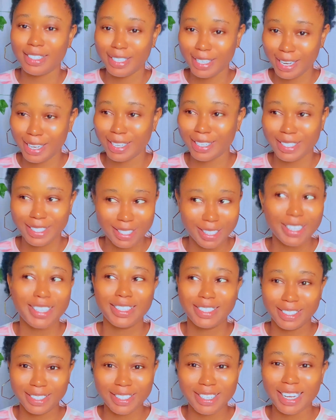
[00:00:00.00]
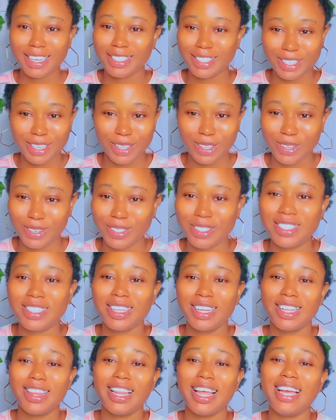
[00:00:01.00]
Yes, that's a lot,
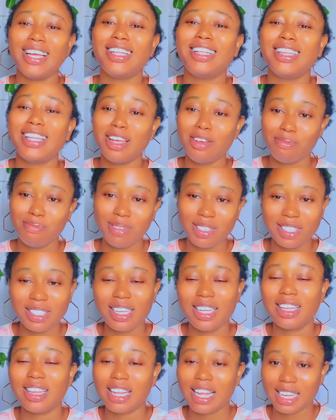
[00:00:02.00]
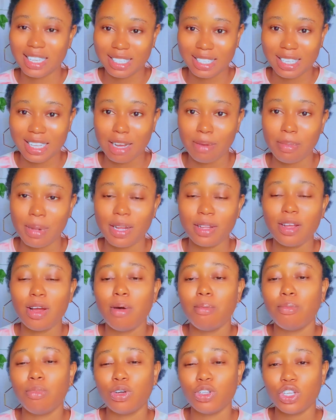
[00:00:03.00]
like 10%
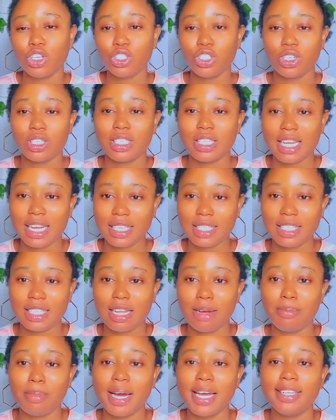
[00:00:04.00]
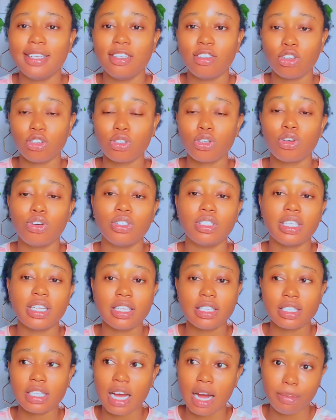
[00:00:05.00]
niacinamide. But not just niacinamide, it also
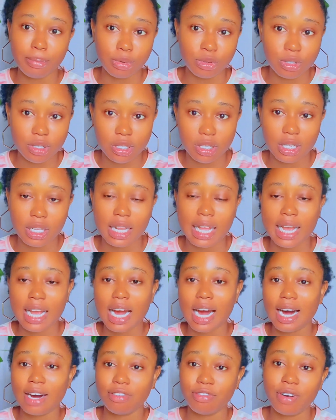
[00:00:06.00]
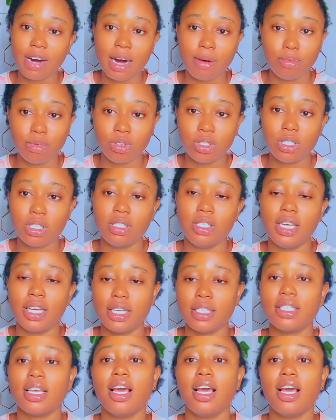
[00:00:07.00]
contains arbutin, like alpha arbutin. Yes,